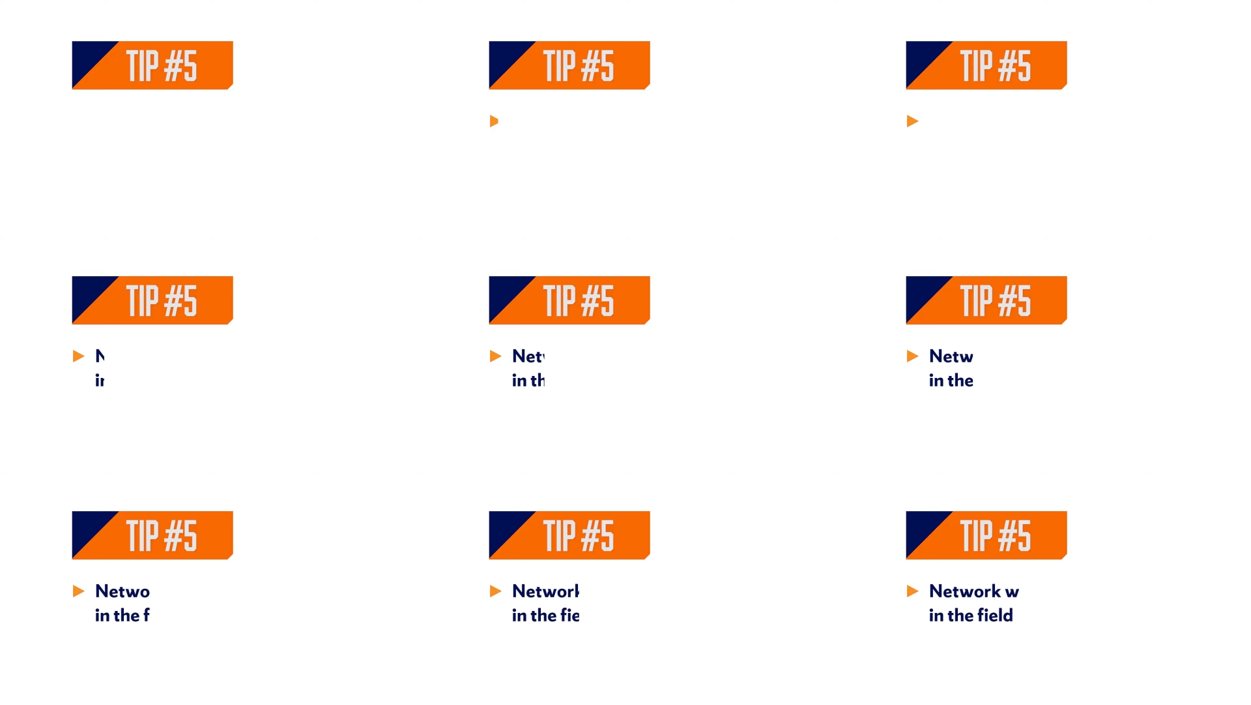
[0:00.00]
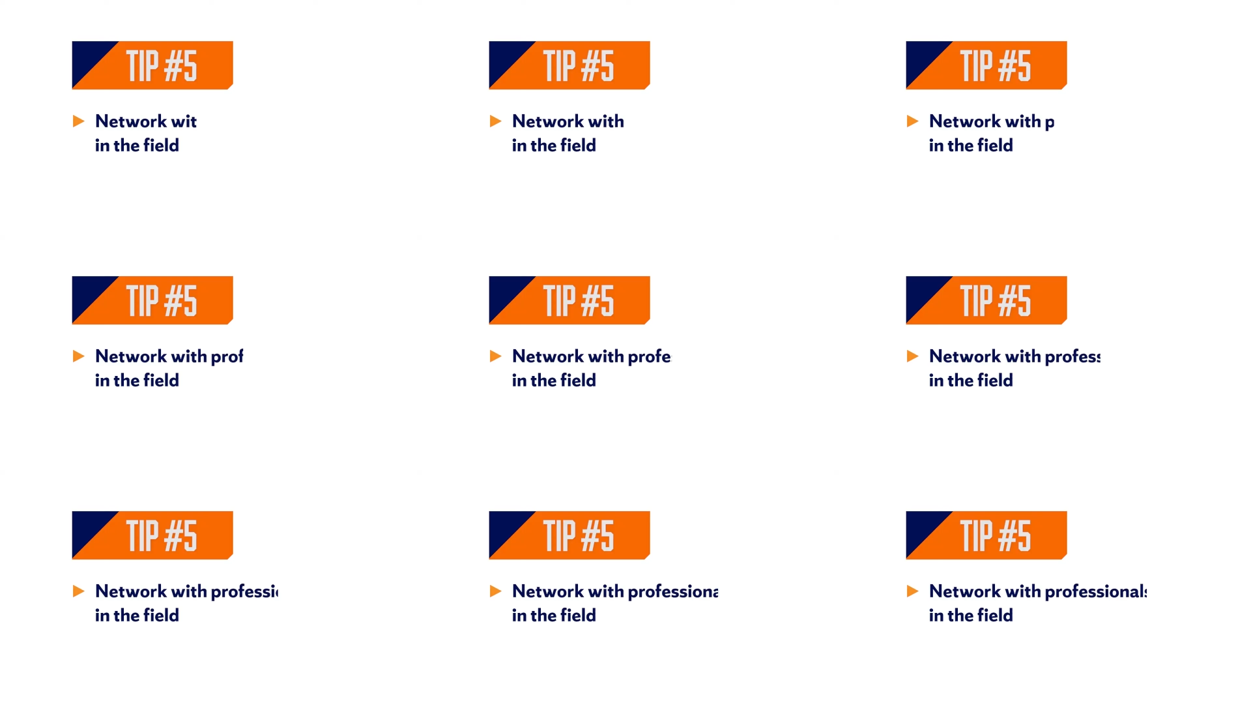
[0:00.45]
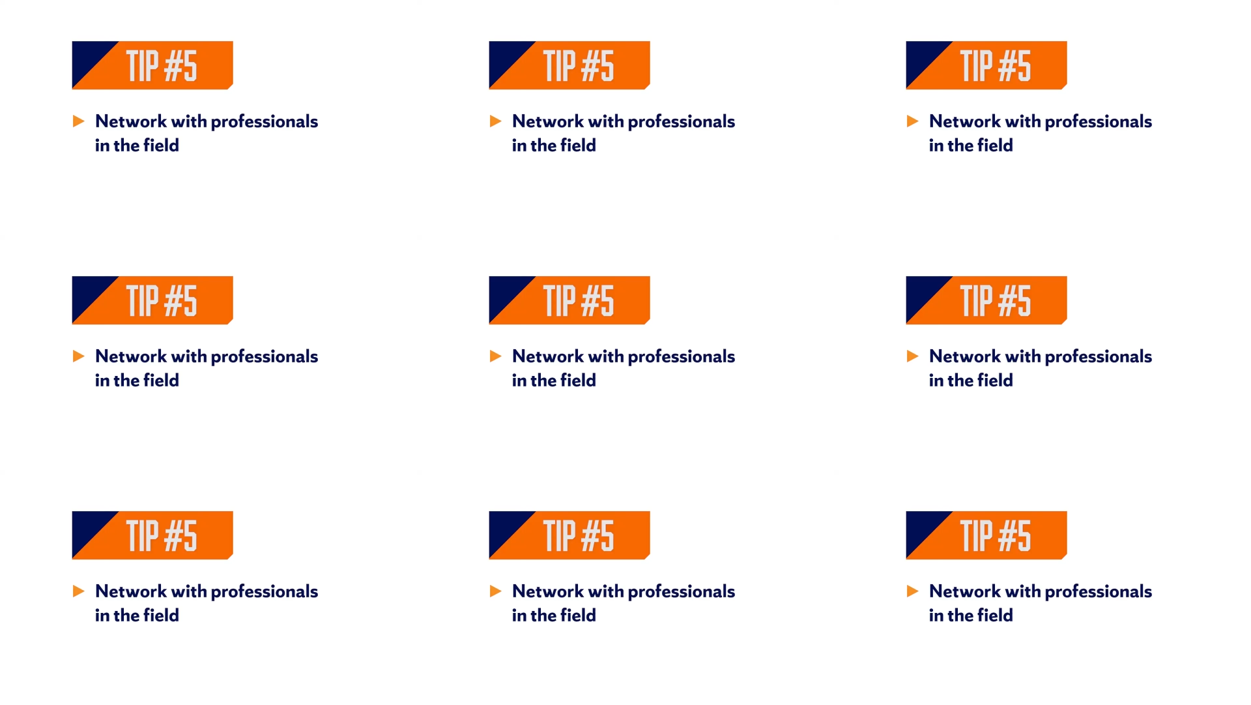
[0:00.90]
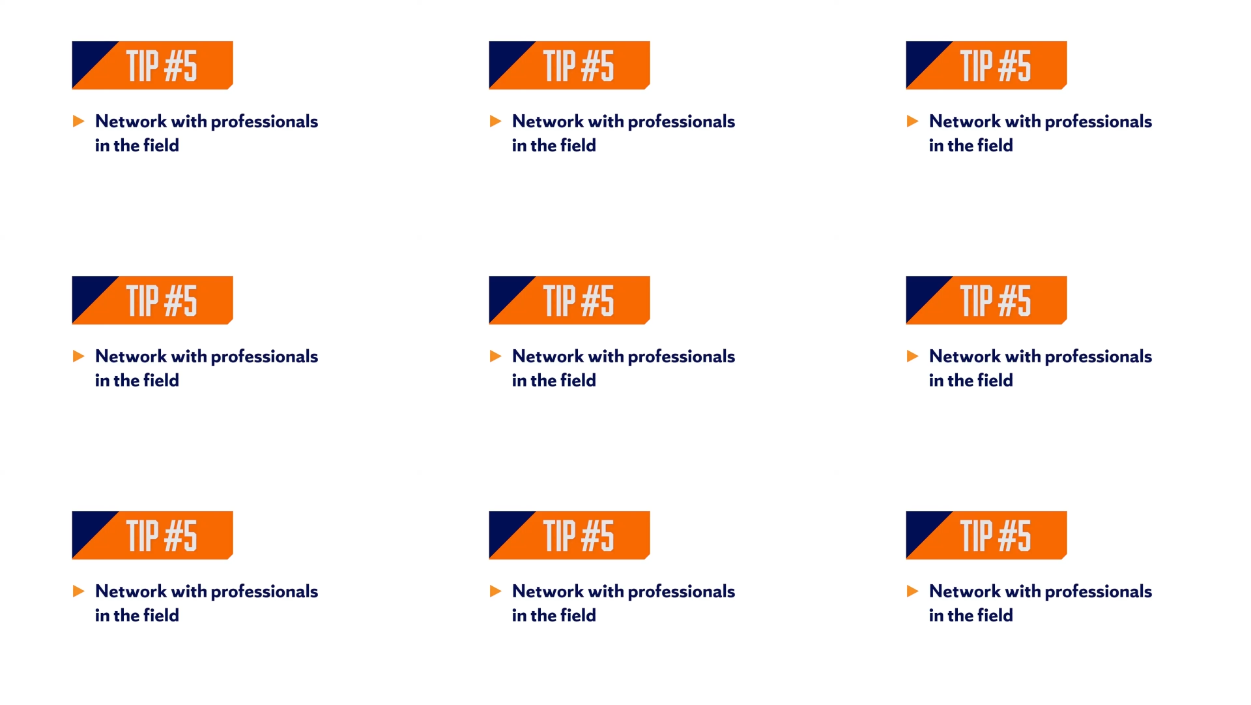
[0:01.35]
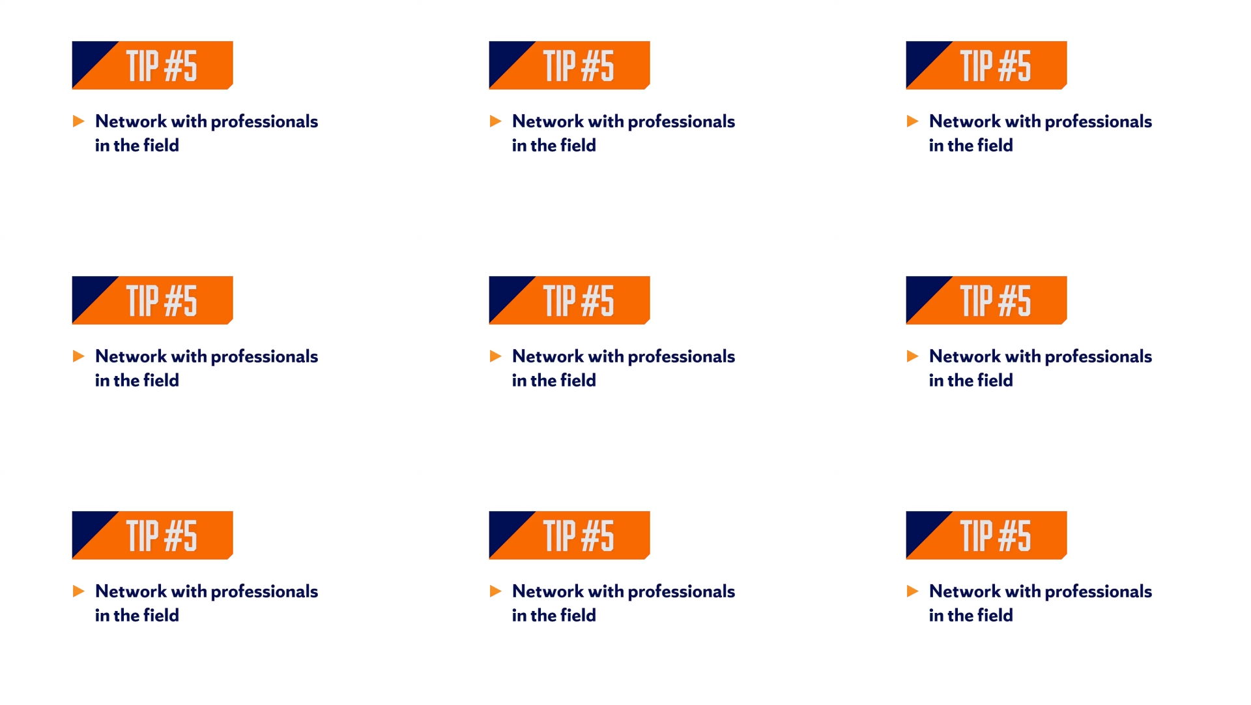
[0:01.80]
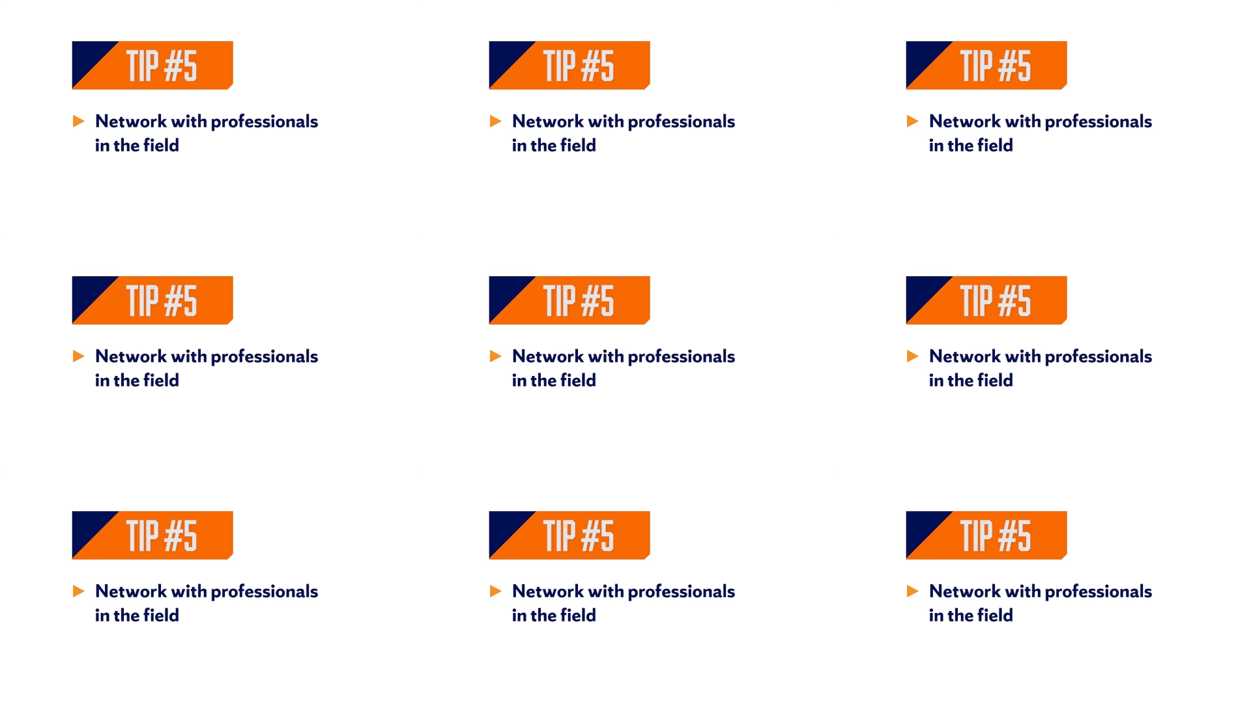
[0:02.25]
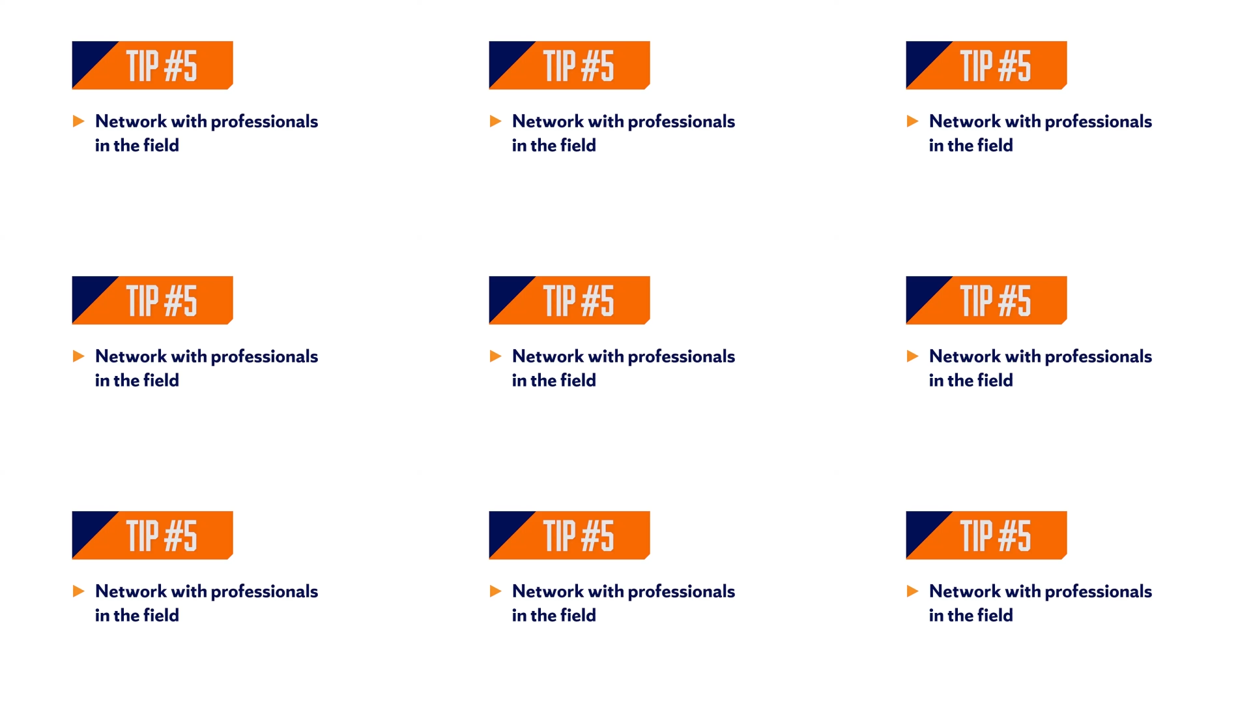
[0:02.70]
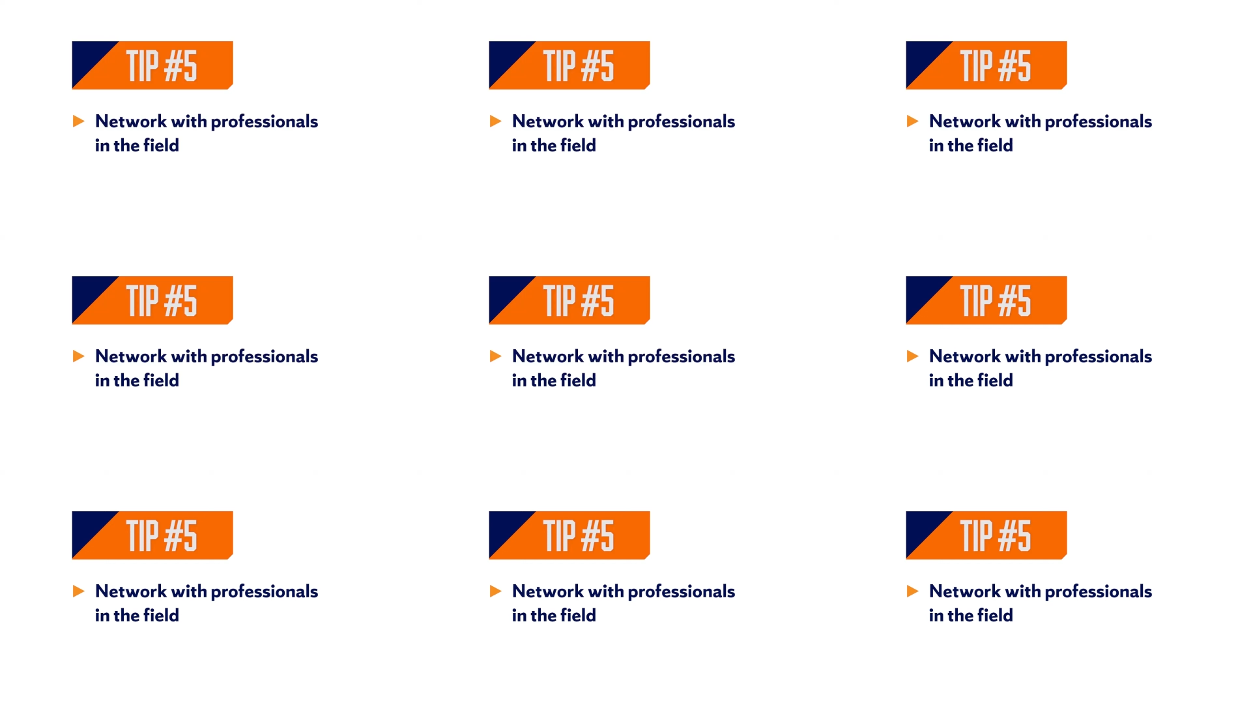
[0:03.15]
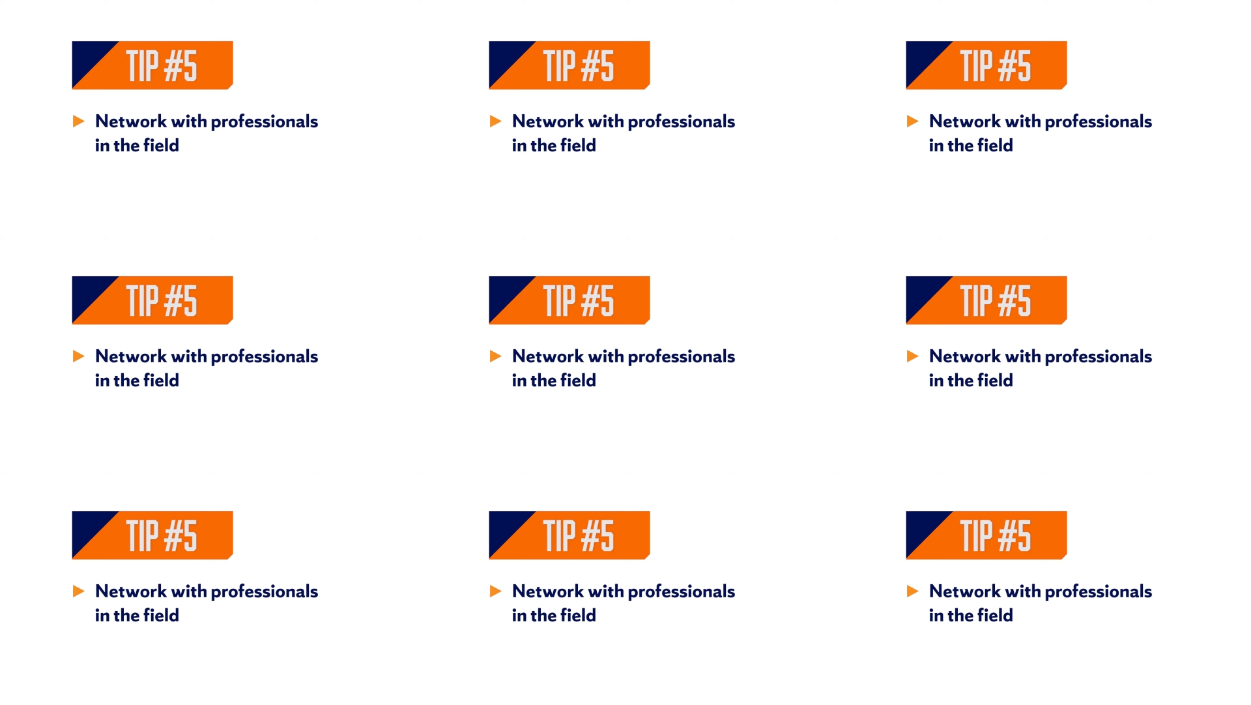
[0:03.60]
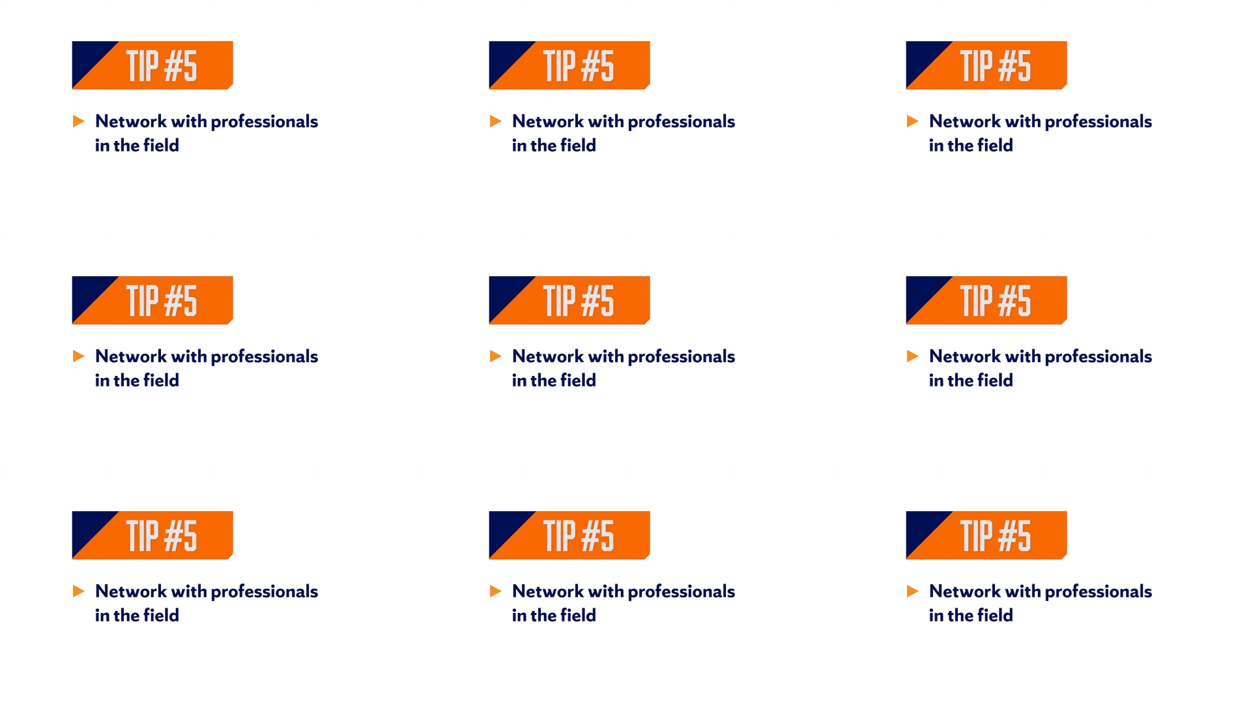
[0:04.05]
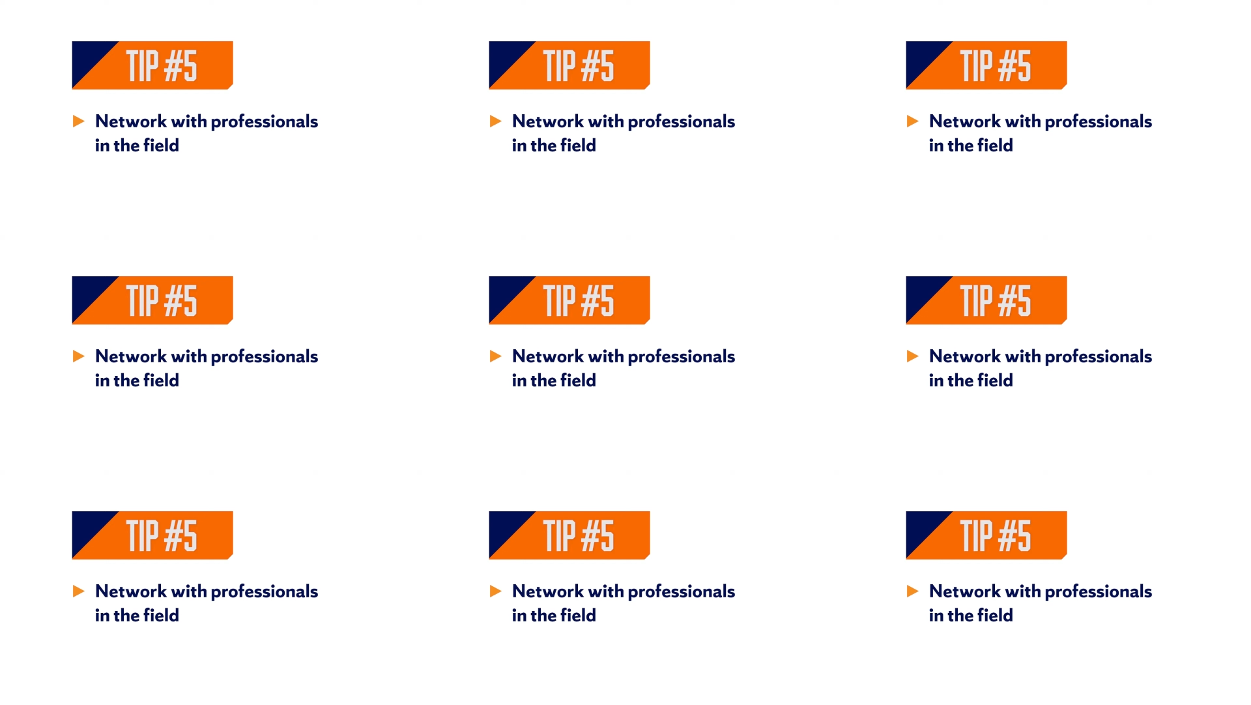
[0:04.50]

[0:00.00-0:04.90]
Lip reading: Nobody's mouth can be seen.